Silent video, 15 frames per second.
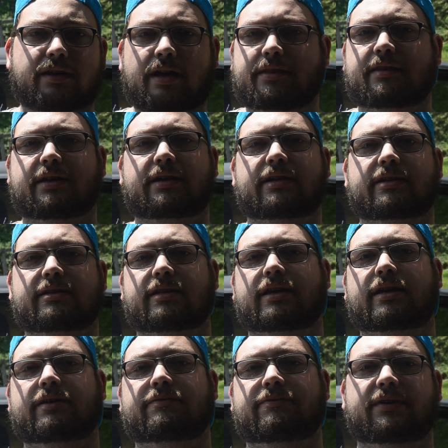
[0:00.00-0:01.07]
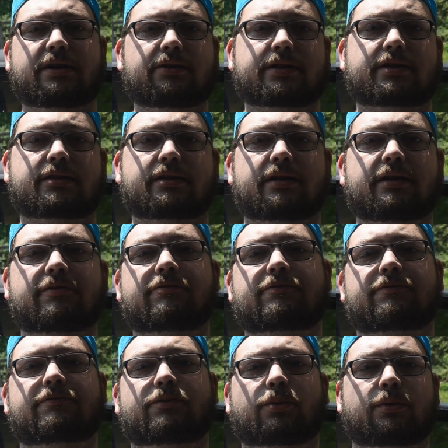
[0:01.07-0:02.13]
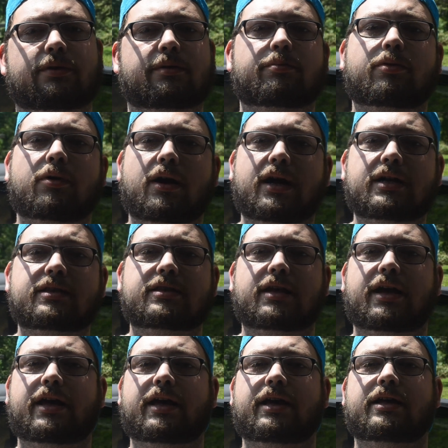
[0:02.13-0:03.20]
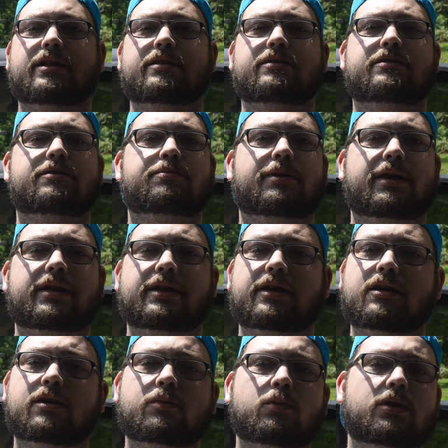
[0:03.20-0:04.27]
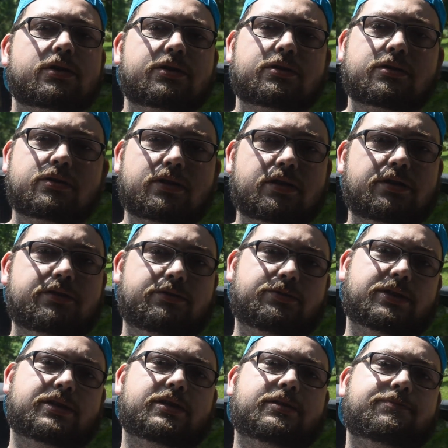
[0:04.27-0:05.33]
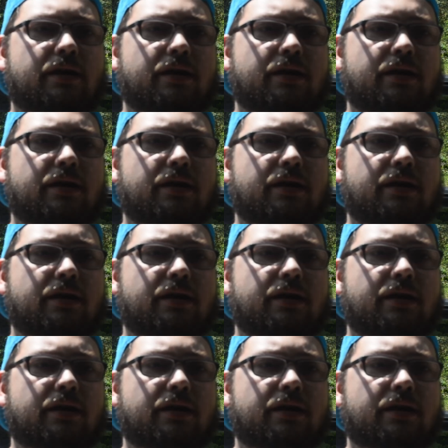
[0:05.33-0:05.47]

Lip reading: I think it's a very good lift for the price and depending on what you're going to do with it.